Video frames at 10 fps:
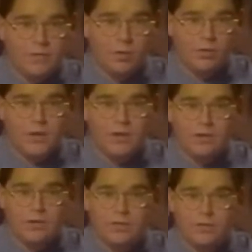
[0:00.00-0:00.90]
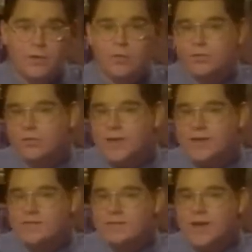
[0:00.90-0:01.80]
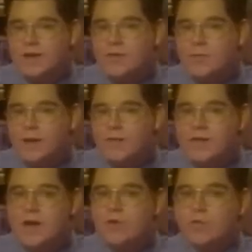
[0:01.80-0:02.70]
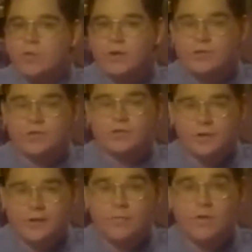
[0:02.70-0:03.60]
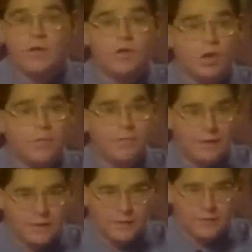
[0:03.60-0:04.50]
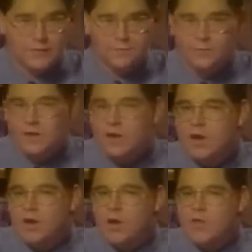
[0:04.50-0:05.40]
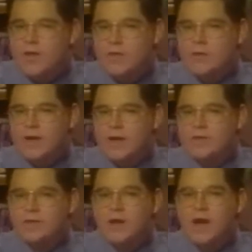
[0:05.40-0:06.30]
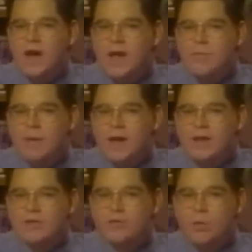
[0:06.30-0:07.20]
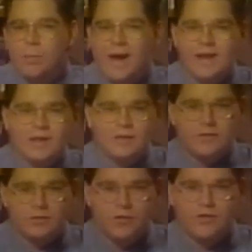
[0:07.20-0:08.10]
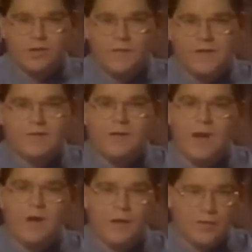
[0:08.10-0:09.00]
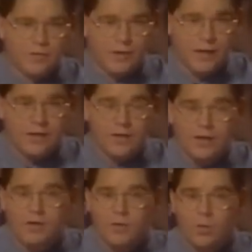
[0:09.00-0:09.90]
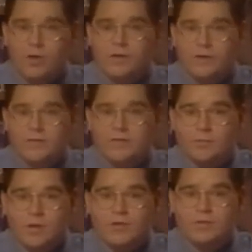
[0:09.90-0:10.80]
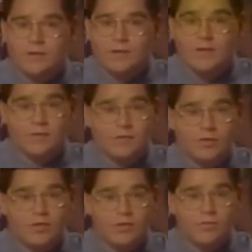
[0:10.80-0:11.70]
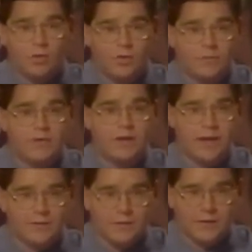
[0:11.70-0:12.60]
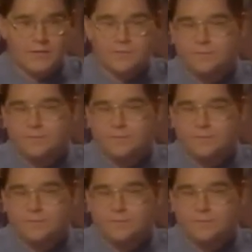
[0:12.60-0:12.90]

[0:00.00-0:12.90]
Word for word: only includes those sites entered by the Yahoo research team, human beings. On the other hand, Hotbot is robotically searching the entire internet, or at least as much of it as its searching programs can access.